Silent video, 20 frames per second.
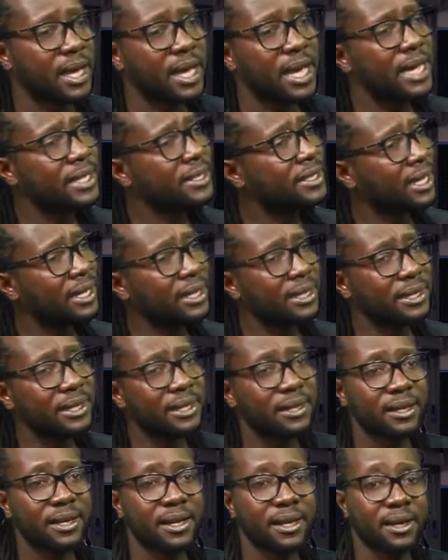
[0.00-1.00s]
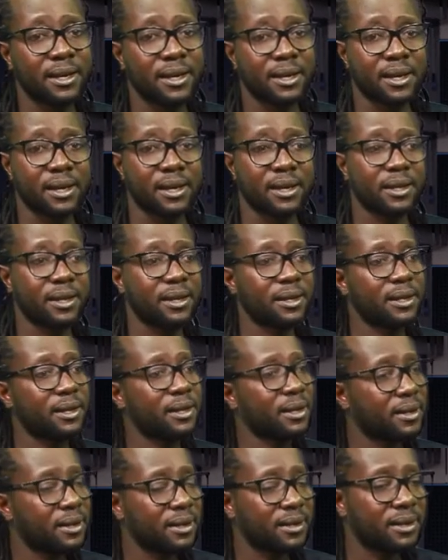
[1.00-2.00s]
and Charlie,
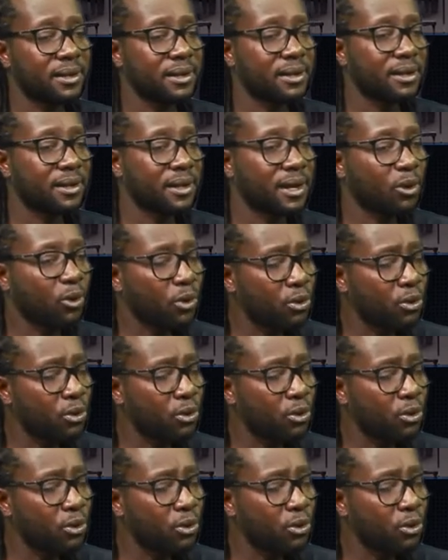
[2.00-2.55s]
it